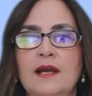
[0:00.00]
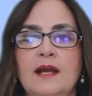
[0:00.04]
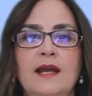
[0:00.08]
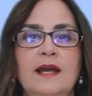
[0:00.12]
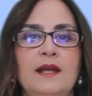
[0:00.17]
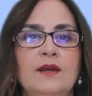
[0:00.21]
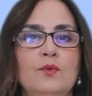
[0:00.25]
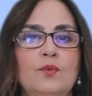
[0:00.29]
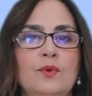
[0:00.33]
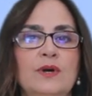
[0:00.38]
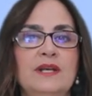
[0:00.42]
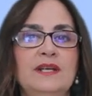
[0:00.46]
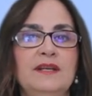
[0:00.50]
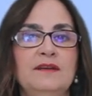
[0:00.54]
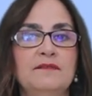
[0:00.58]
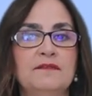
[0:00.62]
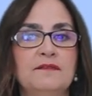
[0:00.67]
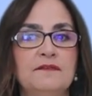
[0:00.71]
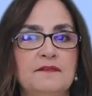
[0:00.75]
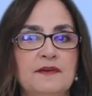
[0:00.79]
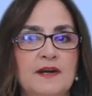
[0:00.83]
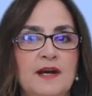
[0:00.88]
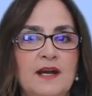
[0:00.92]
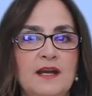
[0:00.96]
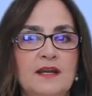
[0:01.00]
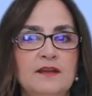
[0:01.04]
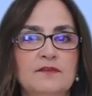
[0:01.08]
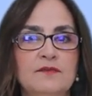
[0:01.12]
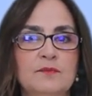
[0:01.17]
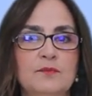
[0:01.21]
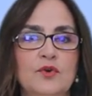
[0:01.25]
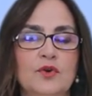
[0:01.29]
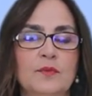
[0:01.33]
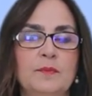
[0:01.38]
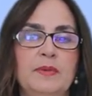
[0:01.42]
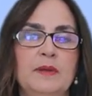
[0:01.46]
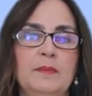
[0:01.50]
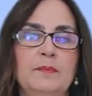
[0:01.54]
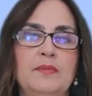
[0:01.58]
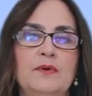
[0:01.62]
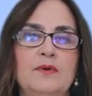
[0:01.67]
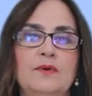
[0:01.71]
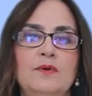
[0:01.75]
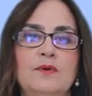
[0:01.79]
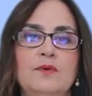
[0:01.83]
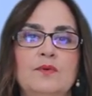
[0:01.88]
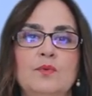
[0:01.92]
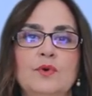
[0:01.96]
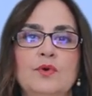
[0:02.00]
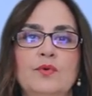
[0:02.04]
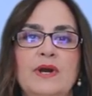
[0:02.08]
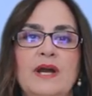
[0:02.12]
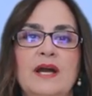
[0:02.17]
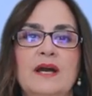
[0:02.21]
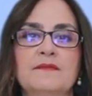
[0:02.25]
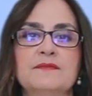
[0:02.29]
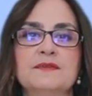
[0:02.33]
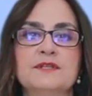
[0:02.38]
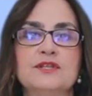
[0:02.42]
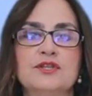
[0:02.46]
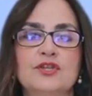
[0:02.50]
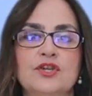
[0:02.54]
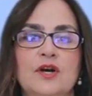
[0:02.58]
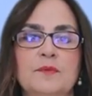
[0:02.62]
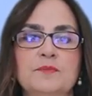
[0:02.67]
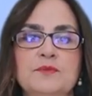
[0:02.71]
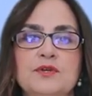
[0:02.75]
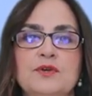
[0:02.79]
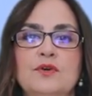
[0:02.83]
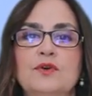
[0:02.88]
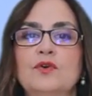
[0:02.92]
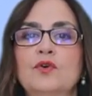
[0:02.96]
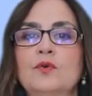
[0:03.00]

and one in five more people will have stopped